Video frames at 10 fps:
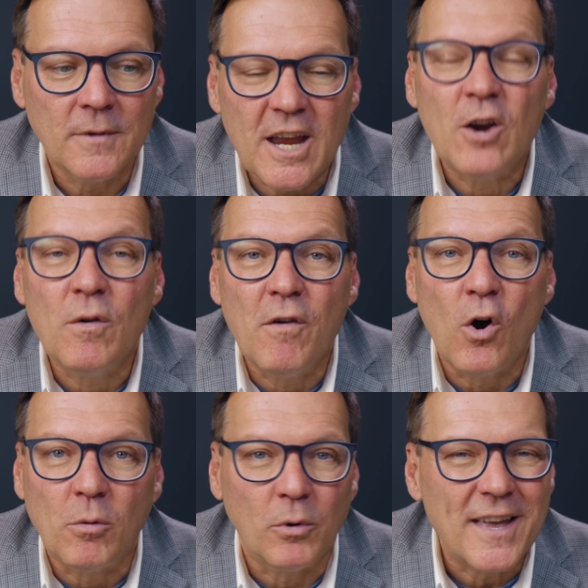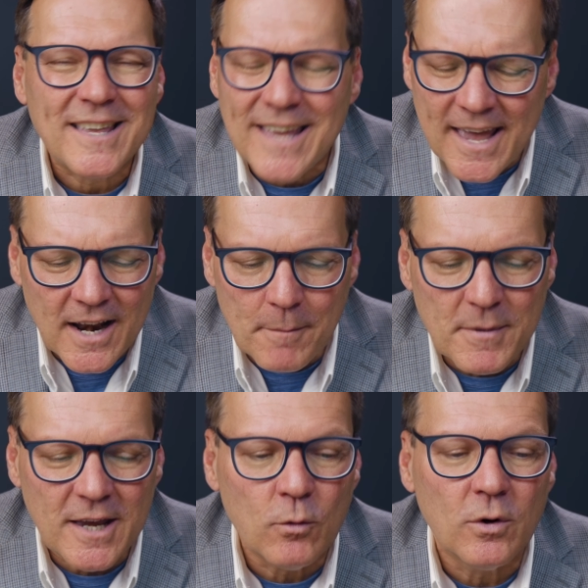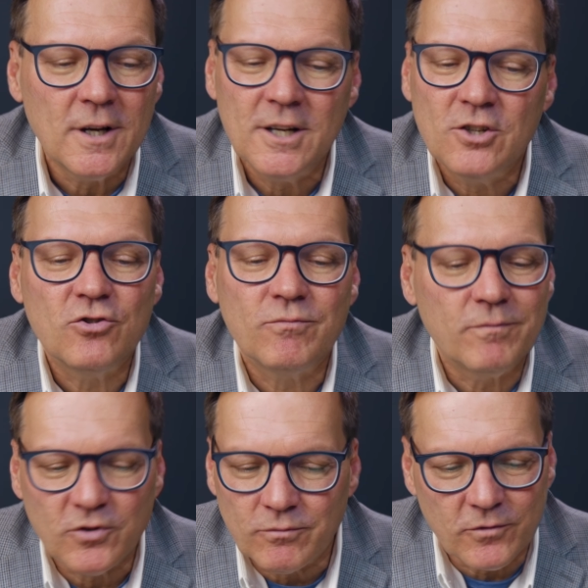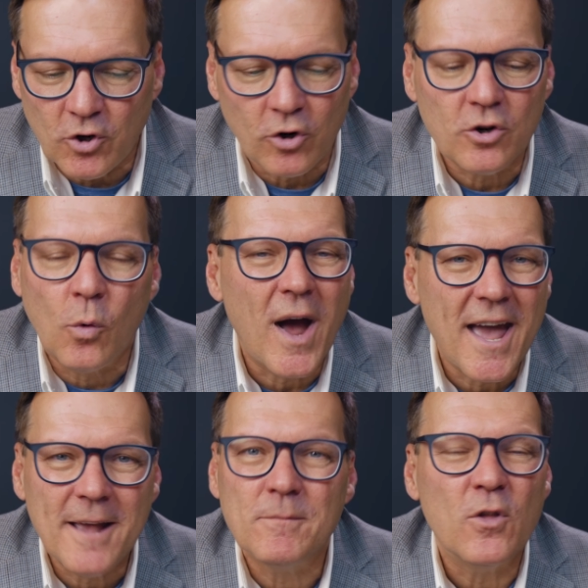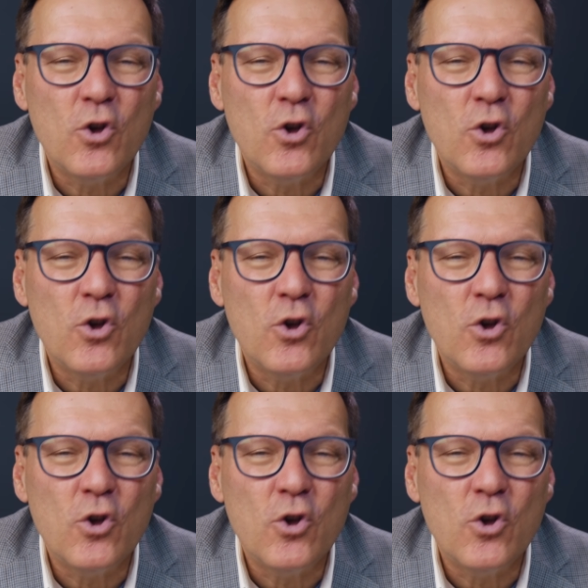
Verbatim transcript: Irrevocable. They cannot be turned away,